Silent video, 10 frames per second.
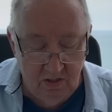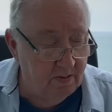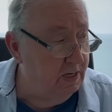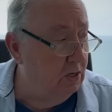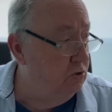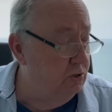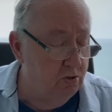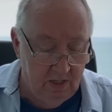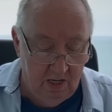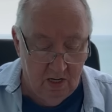I mean, you do
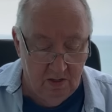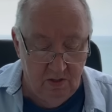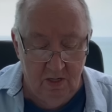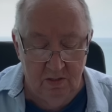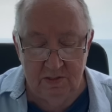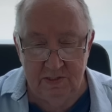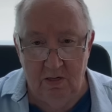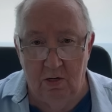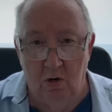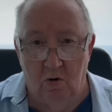here. You see
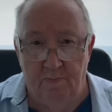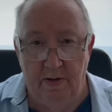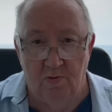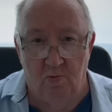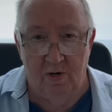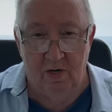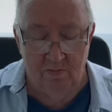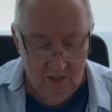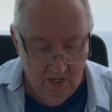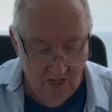local people wearing
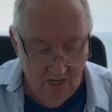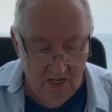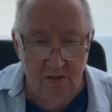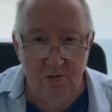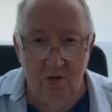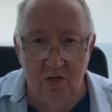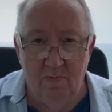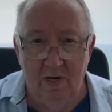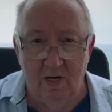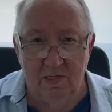them, and they're doing it
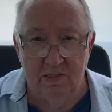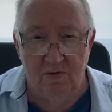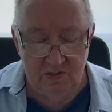because of the